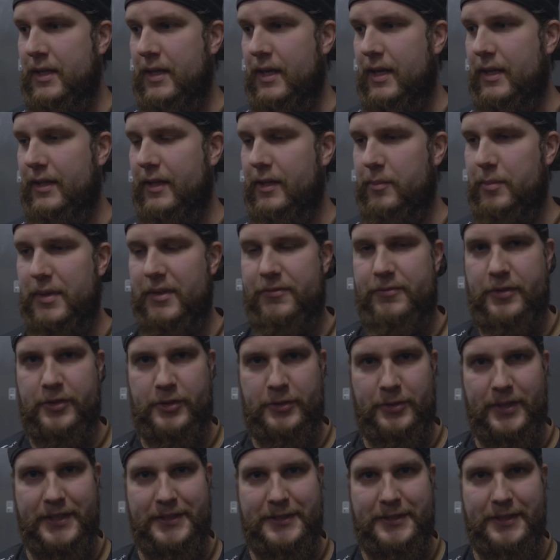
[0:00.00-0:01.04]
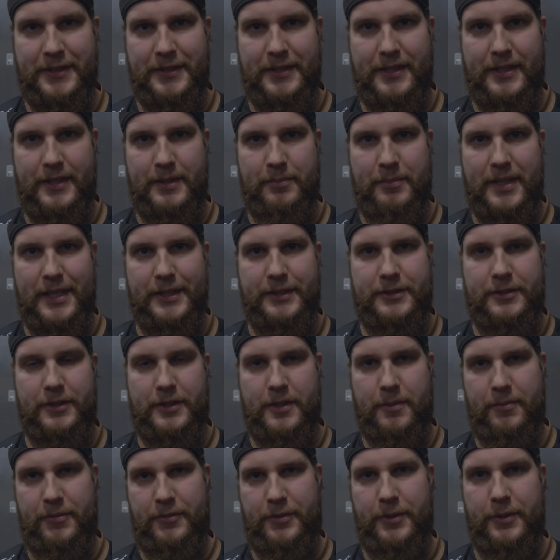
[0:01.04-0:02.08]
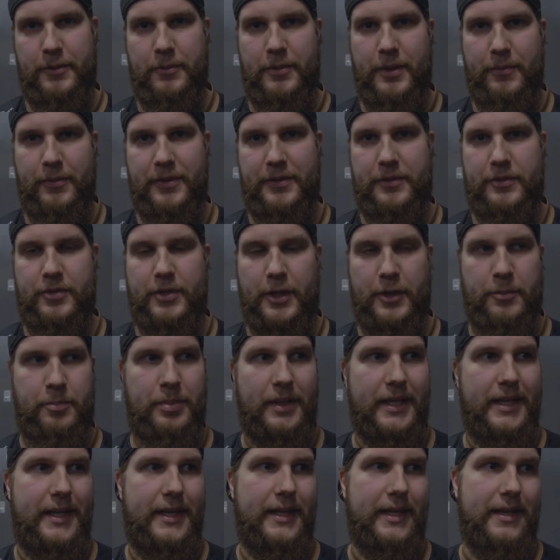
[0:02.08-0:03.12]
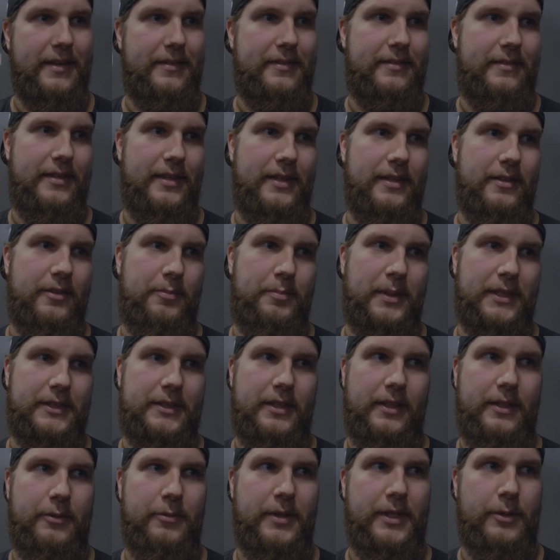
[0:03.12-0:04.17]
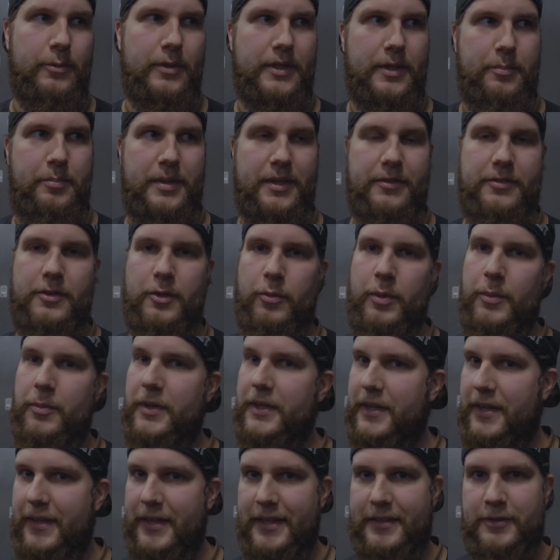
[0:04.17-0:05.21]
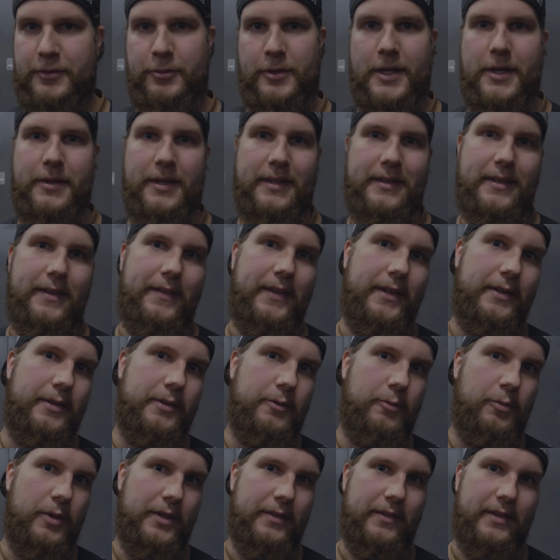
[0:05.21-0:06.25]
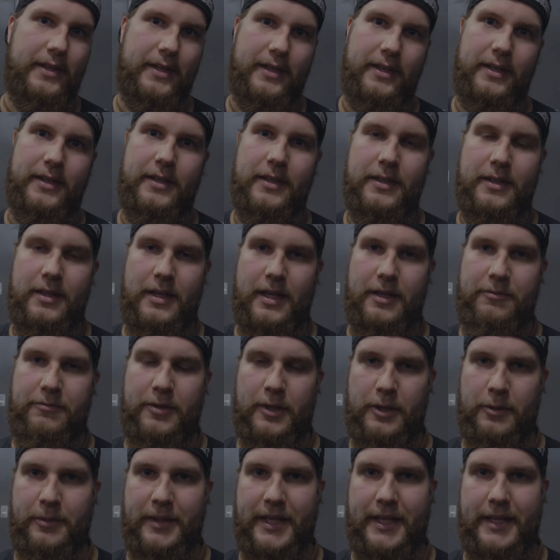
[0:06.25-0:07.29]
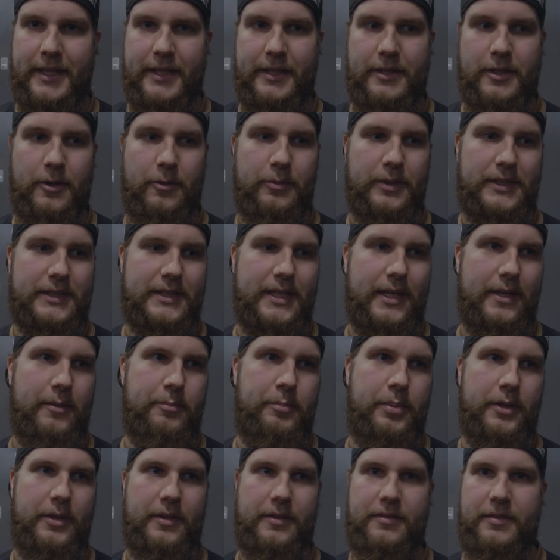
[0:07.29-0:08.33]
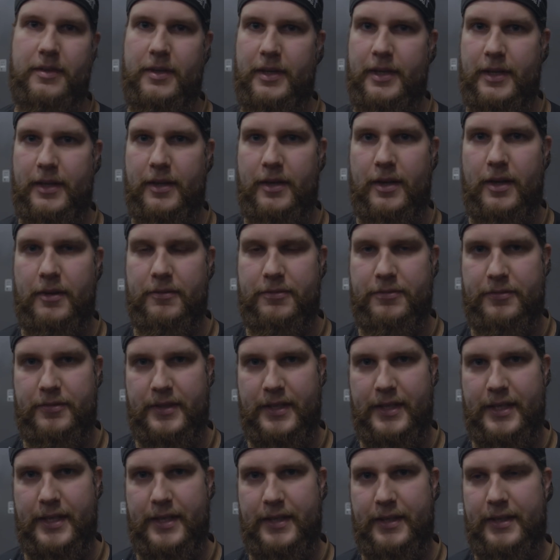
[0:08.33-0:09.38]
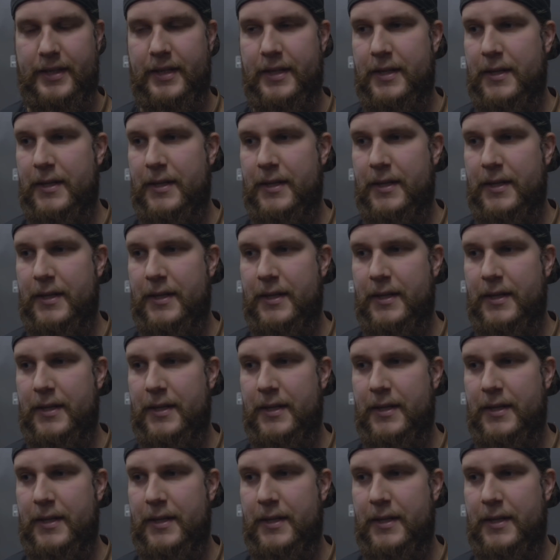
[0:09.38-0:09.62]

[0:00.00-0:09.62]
a little bit of frustration uh, managed to come through when we started playing ST, especially when they won the pistol. We won the next round, and then they won the uh, following eco, which kind of put us uh, off. And